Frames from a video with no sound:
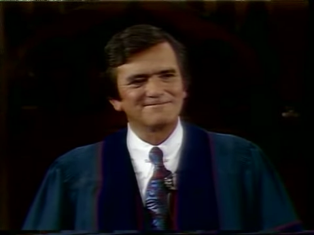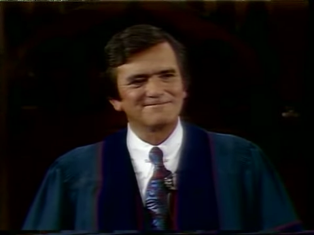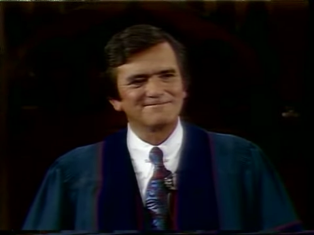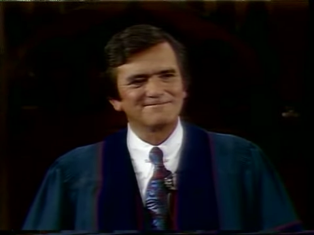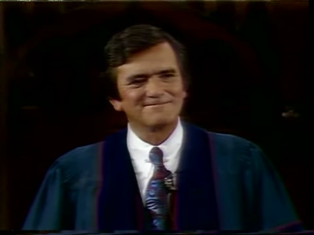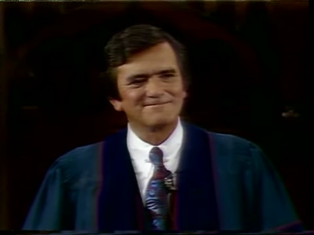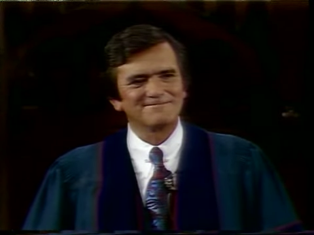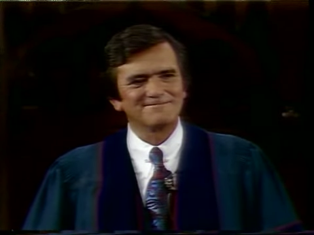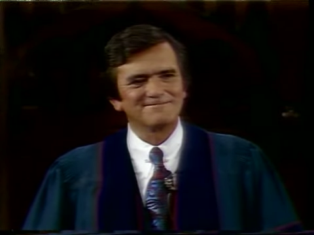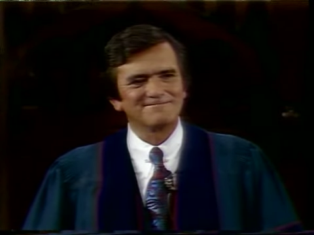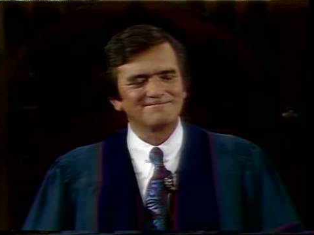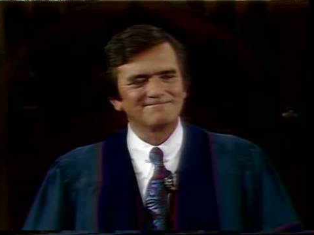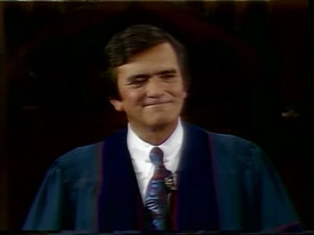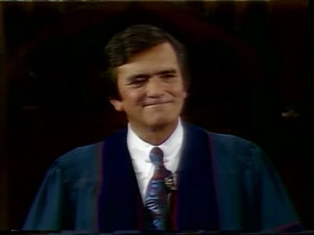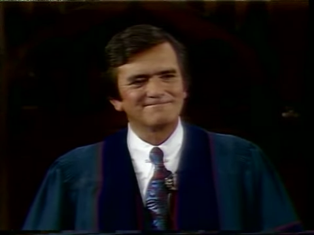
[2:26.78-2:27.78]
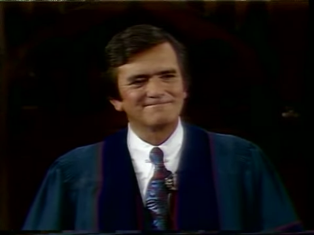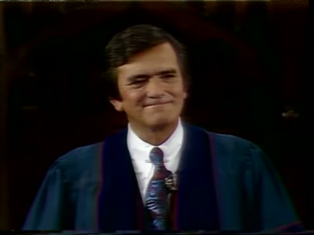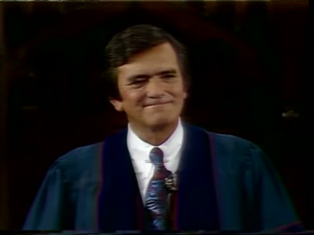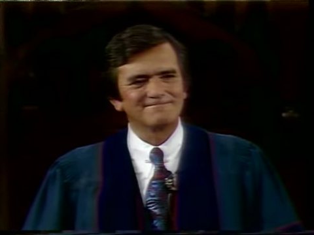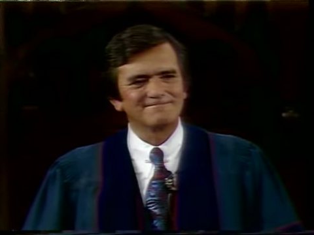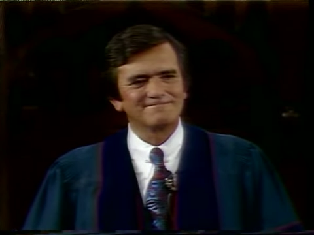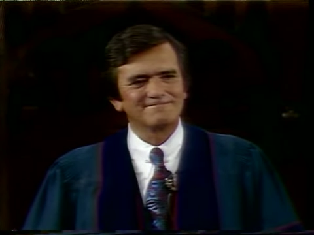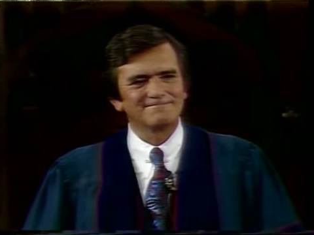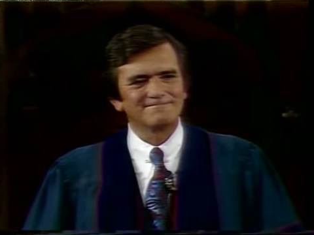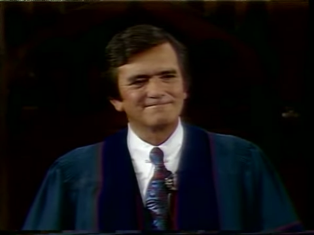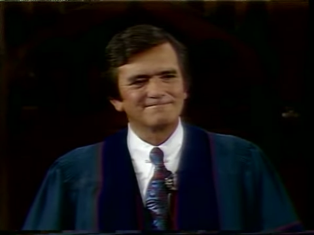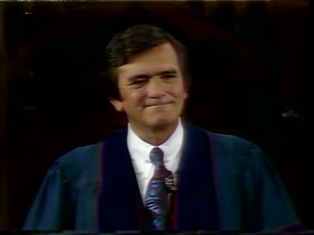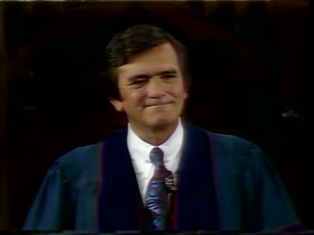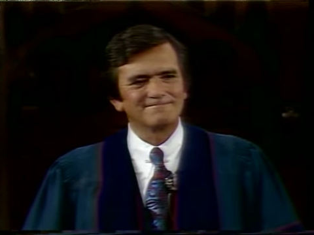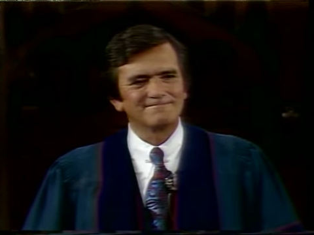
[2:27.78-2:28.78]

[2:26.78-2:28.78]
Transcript: Nothing is said.